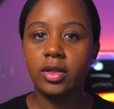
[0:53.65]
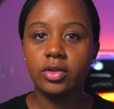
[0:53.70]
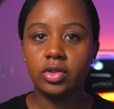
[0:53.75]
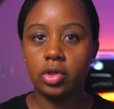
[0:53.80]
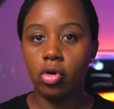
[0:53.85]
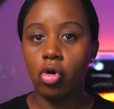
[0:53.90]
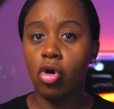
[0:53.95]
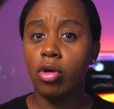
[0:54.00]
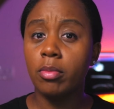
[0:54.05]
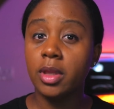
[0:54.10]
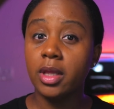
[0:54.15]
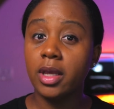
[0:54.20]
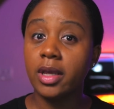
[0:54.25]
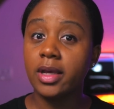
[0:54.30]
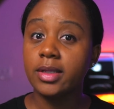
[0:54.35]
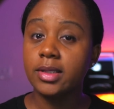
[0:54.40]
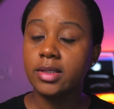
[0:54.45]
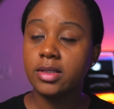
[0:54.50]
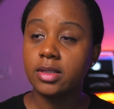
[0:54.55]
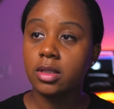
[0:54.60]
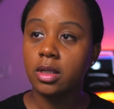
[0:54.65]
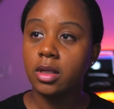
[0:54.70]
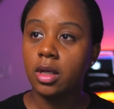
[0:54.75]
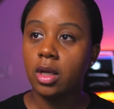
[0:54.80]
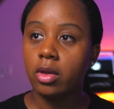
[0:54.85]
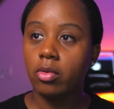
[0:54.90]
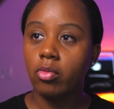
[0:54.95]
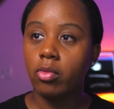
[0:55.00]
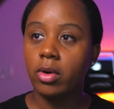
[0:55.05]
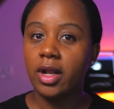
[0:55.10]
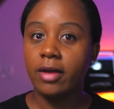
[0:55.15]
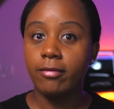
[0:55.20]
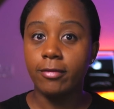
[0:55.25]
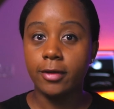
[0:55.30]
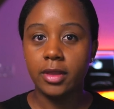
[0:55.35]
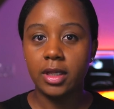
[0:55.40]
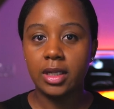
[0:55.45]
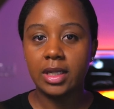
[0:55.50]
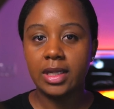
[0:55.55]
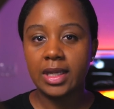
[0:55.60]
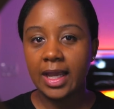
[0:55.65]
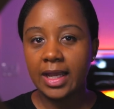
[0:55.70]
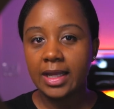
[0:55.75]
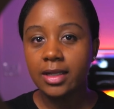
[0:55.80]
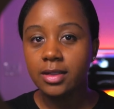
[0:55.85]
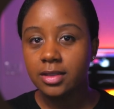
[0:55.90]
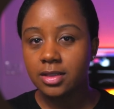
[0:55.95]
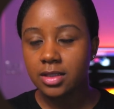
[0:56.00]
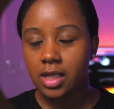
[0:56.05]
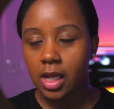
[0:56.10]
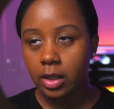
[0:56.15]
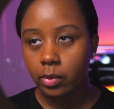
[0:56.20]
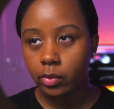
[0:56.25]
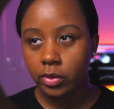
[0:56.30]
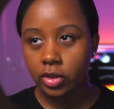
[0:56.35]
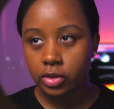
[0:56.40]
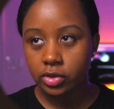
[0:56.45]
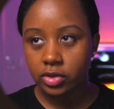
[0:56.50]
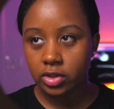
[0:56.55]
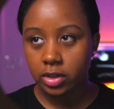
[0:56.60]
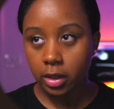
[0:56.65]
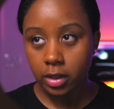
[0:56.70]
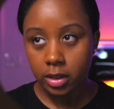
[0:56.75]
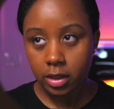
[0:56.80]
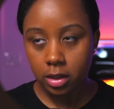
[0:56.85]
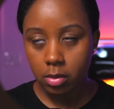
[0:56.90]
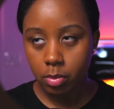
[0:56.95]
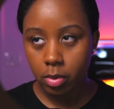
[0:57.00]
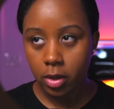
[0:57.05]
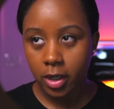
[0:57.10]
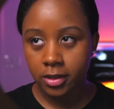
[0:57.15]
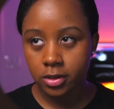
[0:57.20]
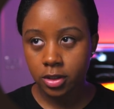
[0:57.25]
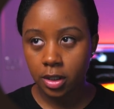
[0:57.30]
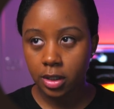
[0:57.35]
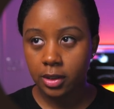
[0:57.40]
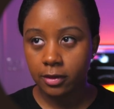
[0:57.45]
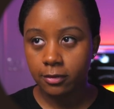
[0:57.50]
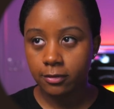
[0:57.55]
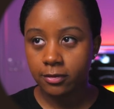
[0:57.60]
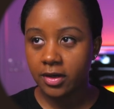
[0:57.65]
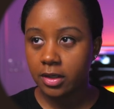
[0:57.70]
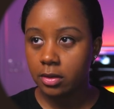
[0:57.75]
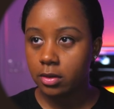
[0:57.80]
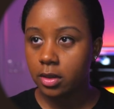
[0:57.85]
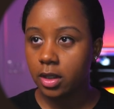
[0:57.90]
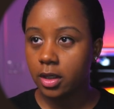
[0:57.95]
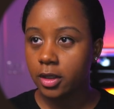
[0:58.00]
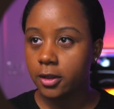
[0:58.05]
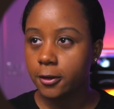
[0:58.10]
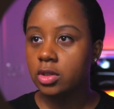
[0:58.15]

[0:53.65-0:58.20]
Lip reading: So normally it's whatever the date set when you started the project in Final Cut.